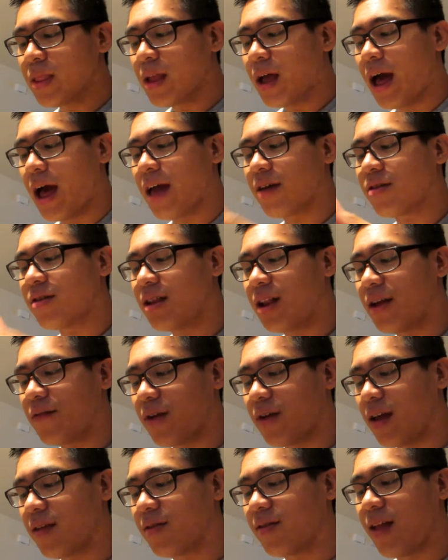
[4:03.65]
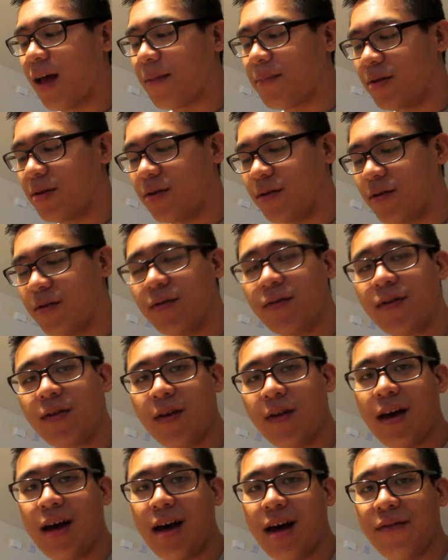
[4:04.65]
I actually never ate Sloppy Joe's
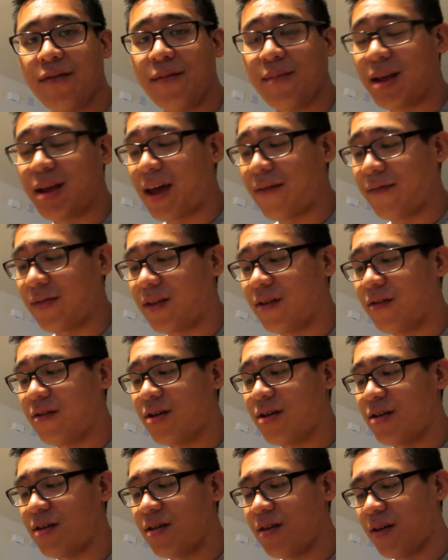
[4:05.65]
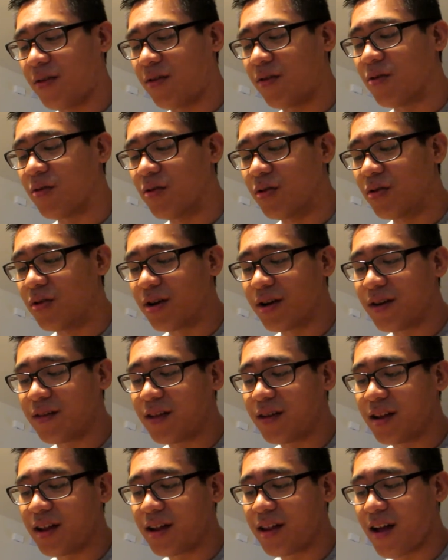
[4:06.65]
from the cafeteria at school or
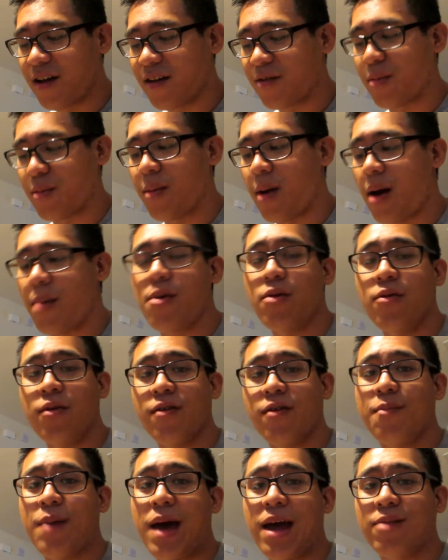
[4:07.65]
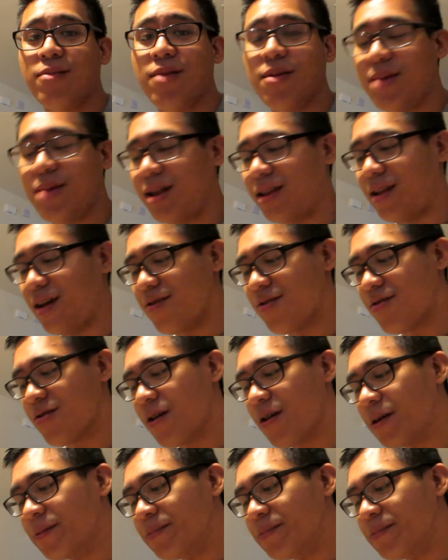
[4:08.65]
anything like that, because my mom always packed me my lunch.